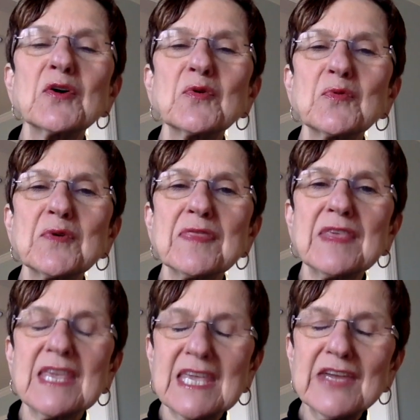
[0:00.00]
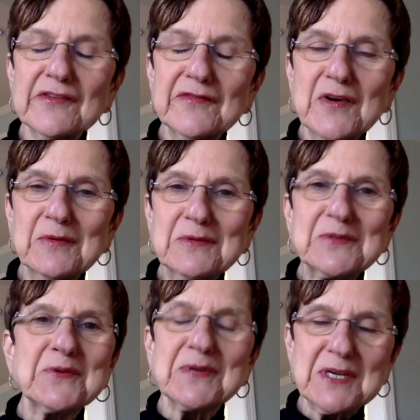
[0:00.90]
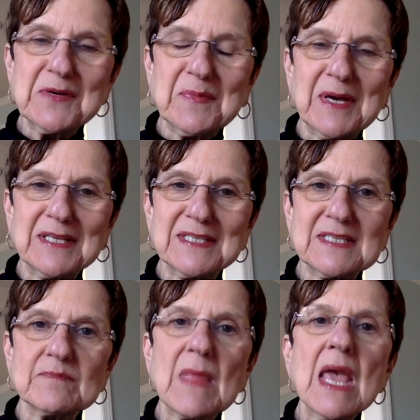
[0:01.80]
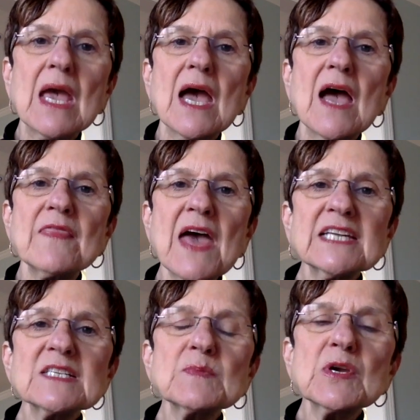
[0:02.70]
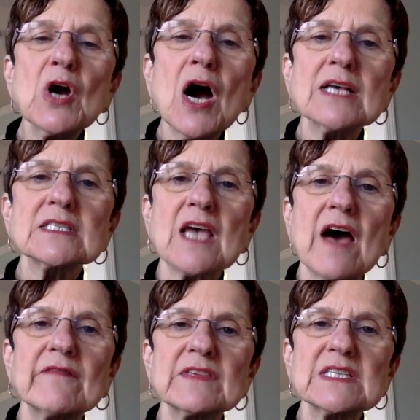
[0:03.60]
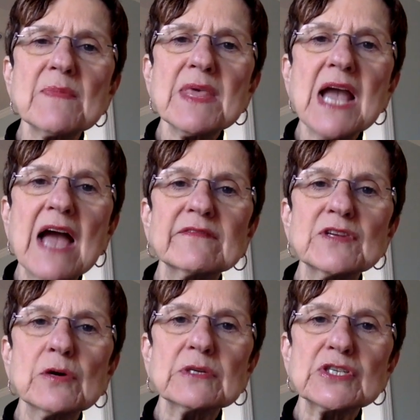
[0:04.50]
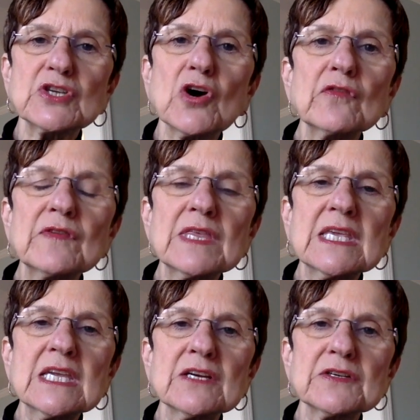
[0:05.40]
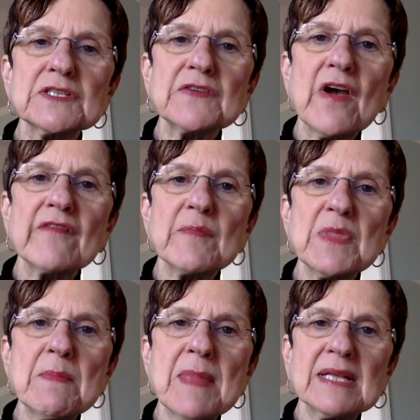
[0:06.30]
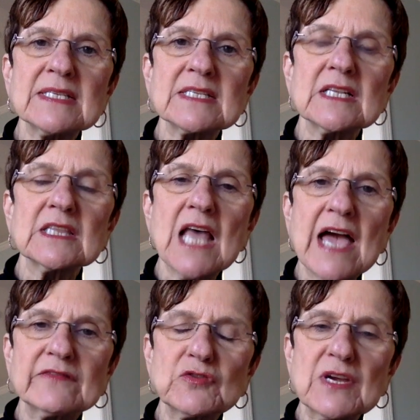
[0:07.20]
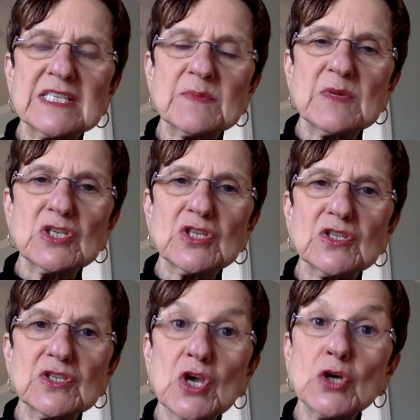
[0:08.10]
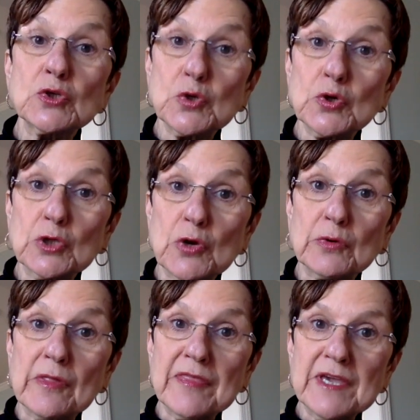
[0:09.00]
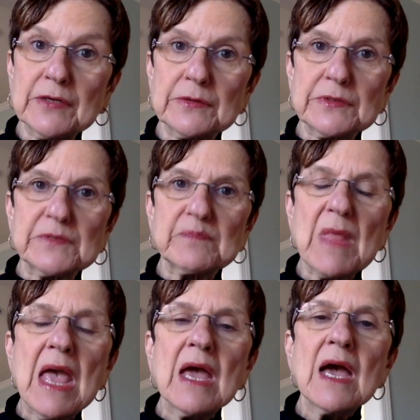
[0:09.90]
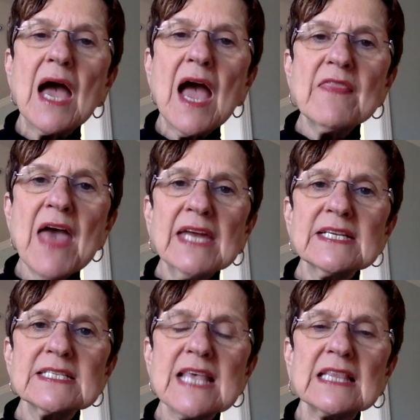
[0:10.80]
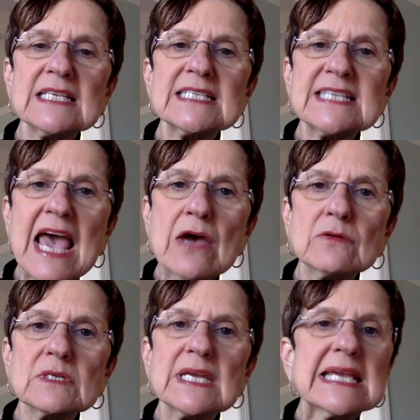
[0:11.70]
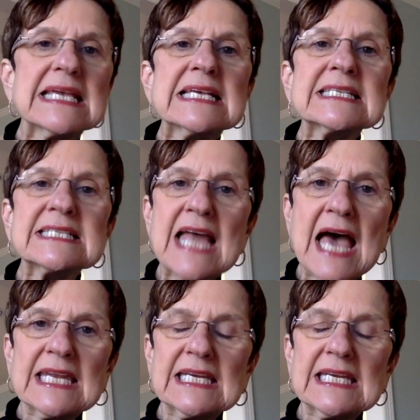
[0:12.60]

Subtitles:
with earphones or earbuds. And that is because of something I've noticed over the years from the Met's live transmissions to your local theaters. And that is that the sound is not